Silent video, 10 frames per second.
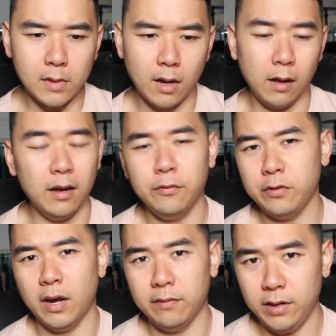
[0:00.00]
If
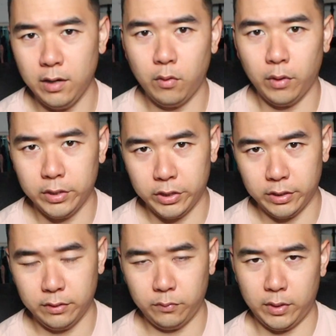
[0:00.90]
you have any
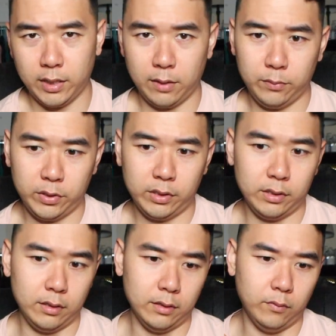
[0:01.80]
questions when it comes
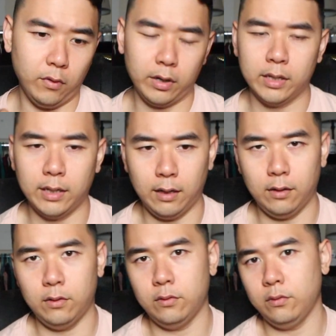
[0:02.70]
to working
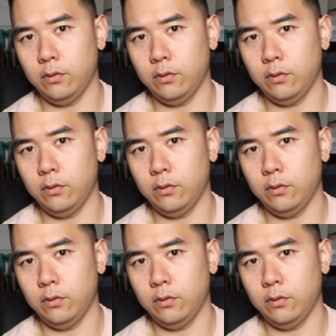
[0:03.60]
out